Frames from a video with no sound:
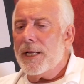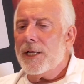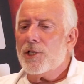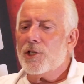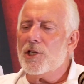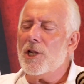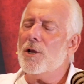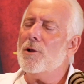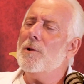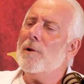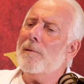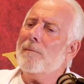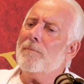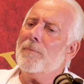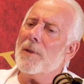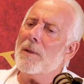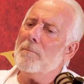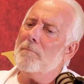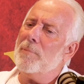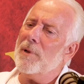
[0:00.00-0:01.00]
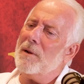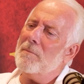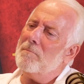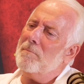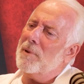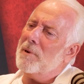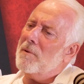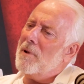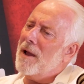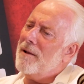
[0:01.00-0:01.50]
So, but
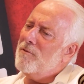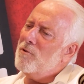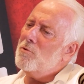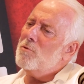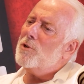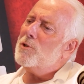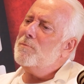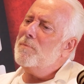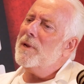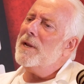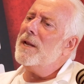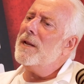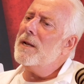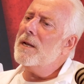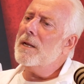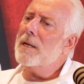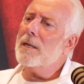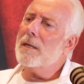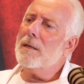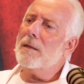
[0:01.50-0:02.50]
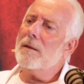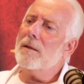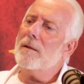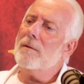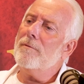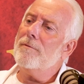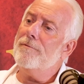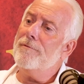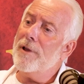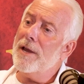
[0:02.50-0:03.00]
I've always been
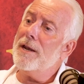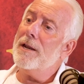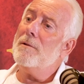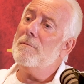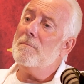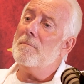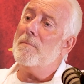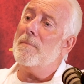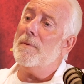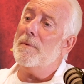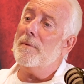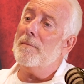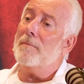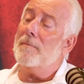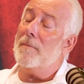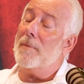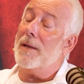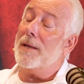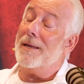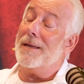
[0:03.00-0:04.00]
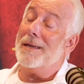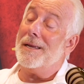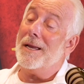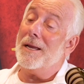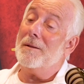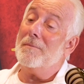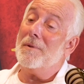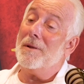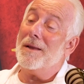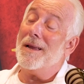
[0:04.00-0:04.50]

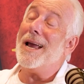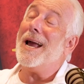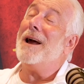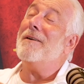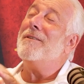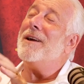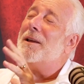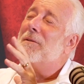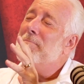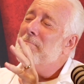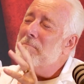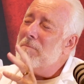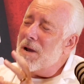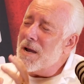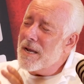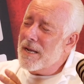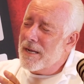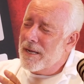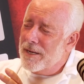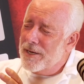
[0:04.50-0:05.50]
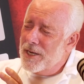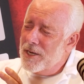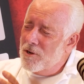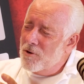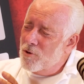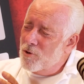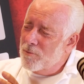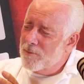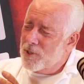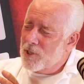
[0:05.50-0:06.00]
I've admired
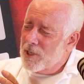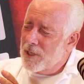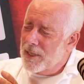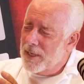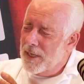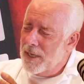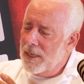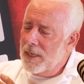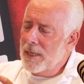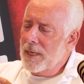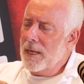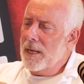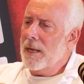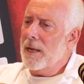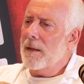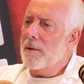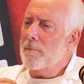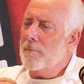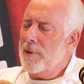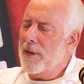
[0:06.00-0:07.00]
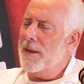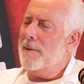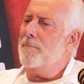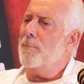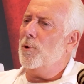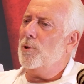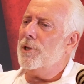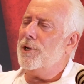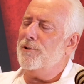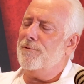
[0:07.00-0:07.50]
enormously
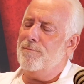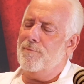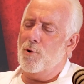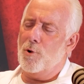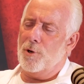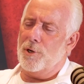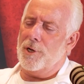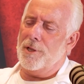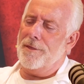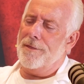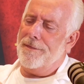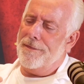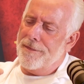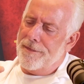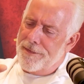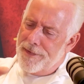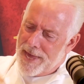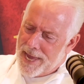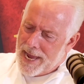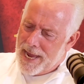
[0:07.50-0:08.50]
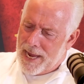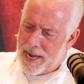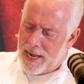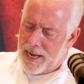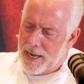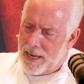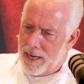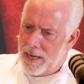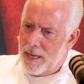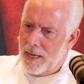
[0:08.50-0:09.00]
people that have put
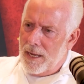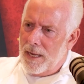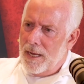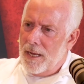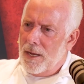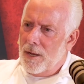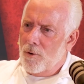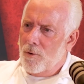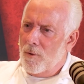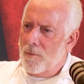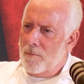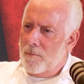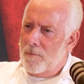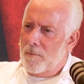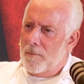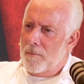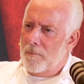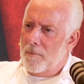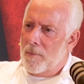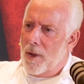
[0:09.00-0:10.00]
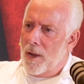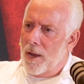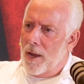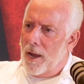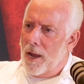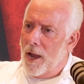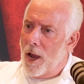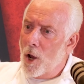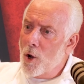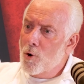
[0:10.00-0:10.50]
their
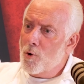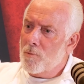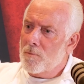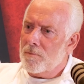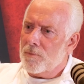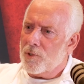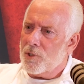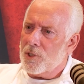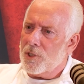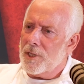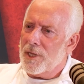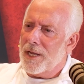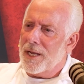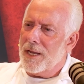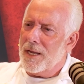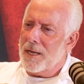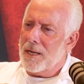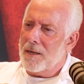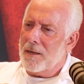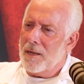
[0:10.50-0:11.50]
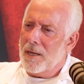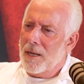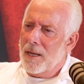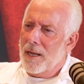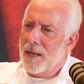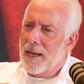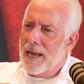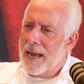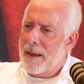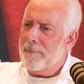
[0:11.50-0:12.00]
homes, their
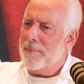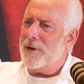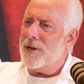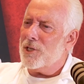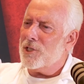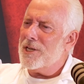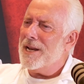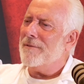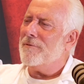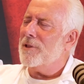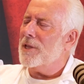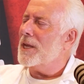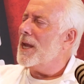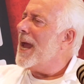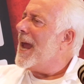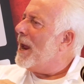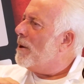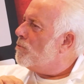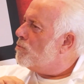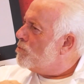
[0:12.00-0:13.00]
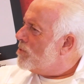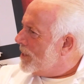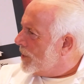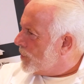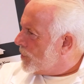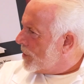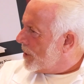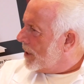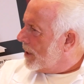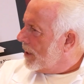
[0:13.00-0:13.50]
happiness and everything at
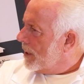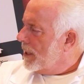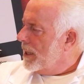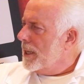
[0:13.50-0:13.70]
risk.